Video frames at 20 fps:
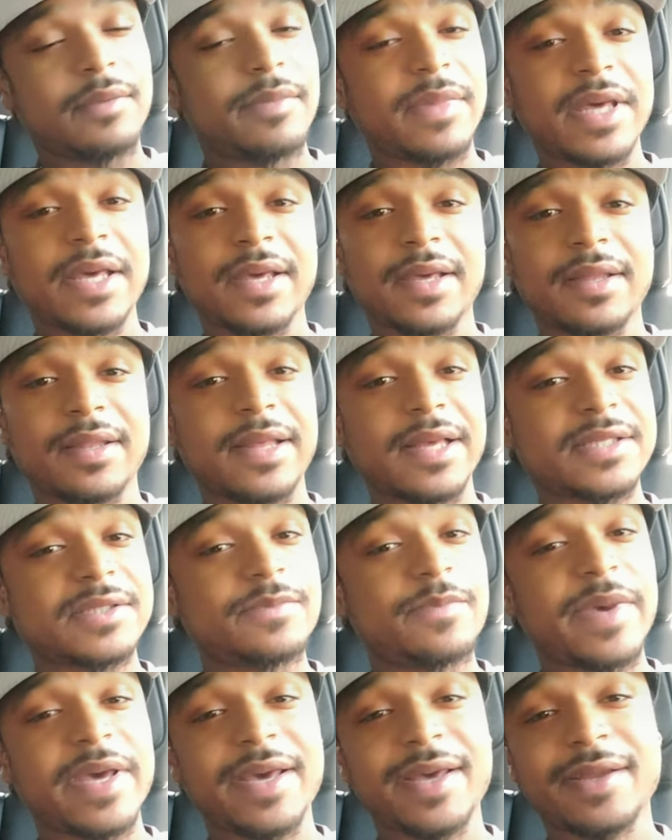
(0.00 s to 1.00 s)
man, that's
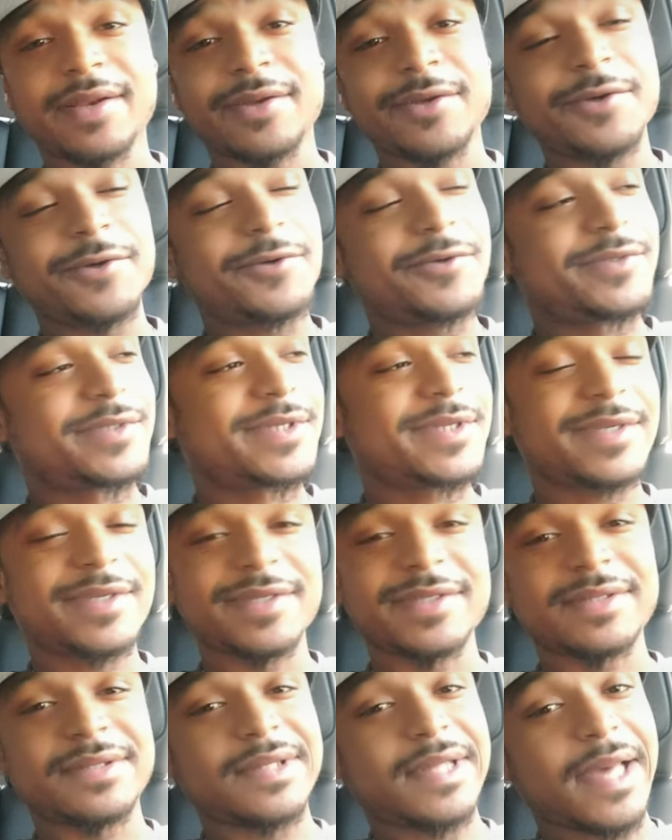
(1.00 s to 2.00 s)
bad news,
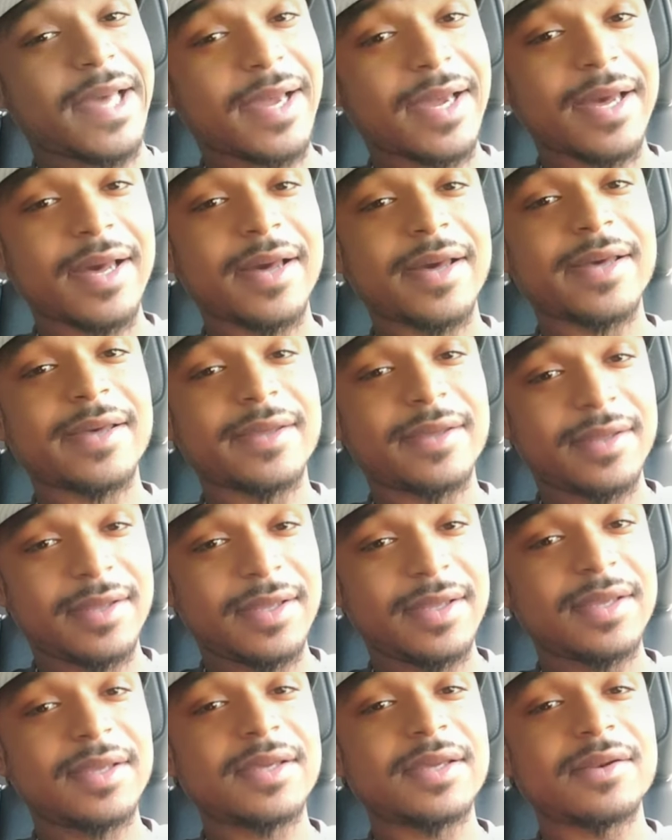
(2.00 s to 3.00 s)
because that guy,
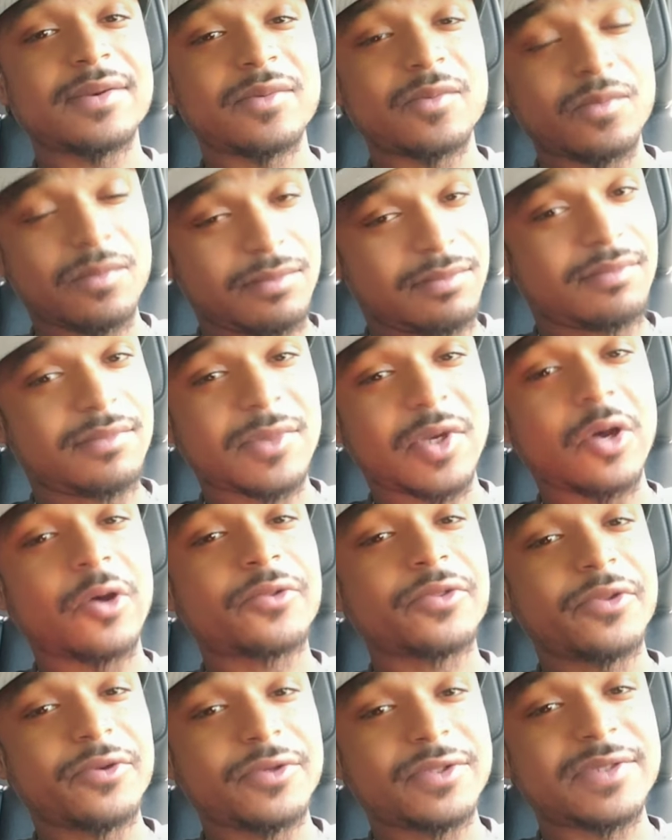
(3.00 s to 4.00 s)
he can go
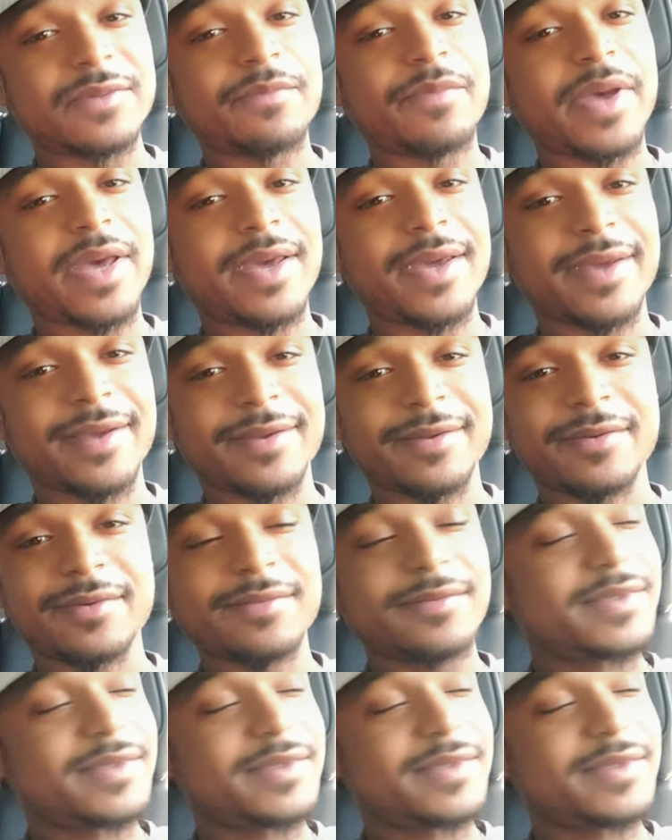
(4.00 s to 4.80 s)
through some pain.